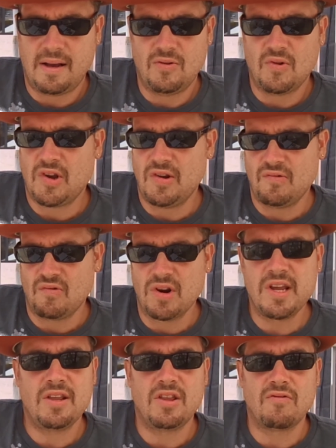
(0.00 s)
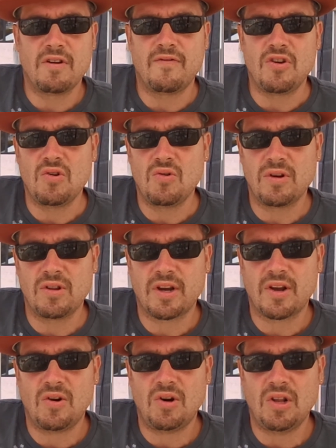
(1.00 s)
You can read the review and
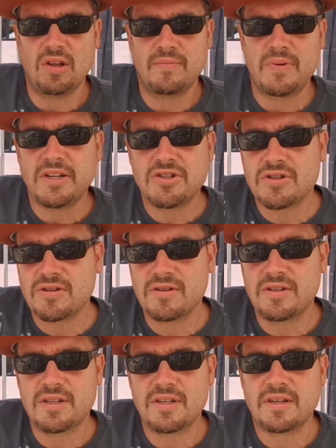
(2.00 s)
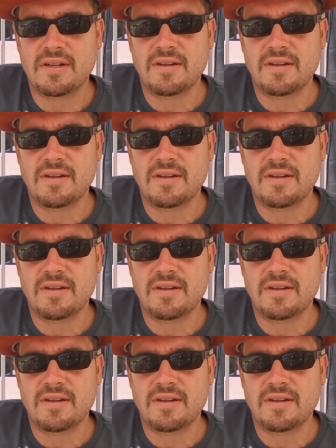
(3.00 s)
look at all the pictures